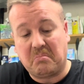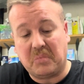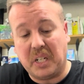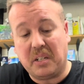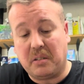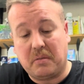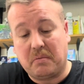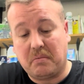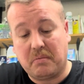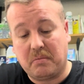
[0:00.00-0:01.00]
Yeah.
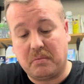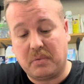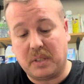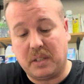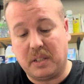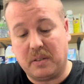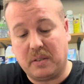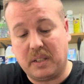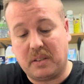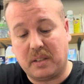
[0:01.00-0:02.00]
You know,
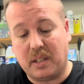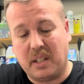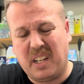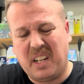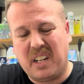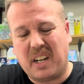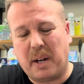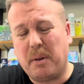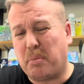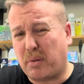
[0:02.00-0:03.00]
it's, I
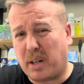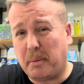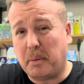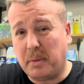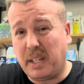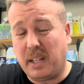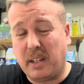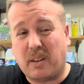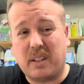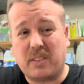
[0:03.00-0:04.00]
would probably,
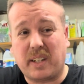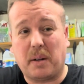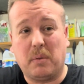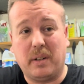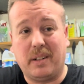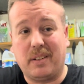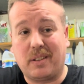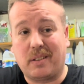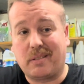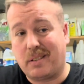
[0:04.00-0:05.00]
honestly, I wouldn't
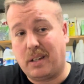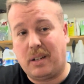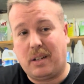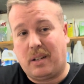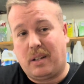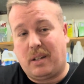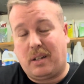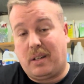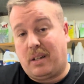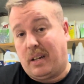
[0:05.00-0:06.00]

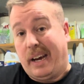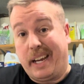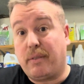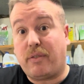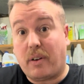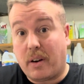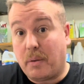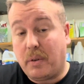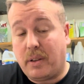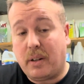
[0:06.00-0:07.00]
hike far
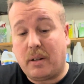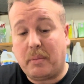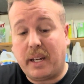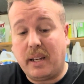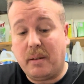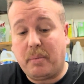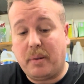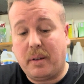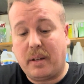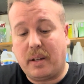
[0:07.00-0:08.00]
with it on my hip.
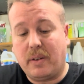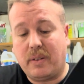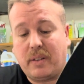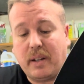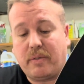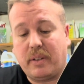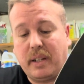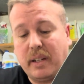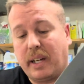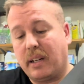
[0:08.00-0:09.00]
You know, it's
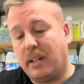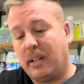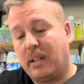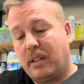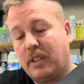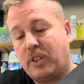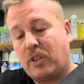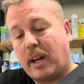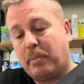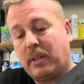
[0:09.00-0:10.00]
definitely like a
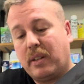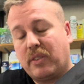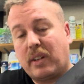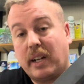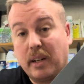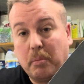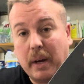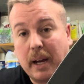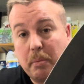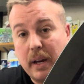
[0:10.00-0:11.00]
strap it to the side of your
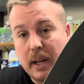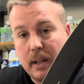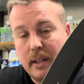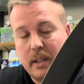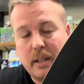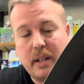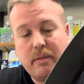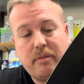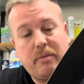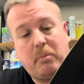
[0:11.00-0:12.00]
backpack kind of knife.
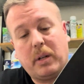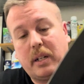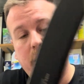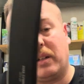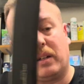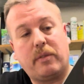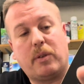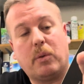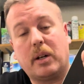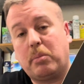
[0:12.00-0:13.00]
But if
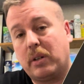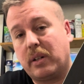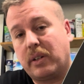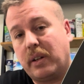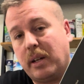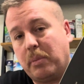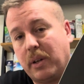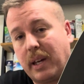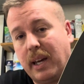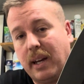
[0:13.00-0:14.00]
you want to put it on your hip, you
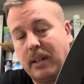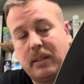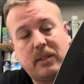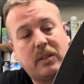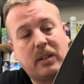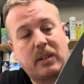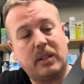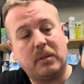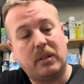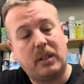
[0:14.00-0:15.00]
can. It's not gonna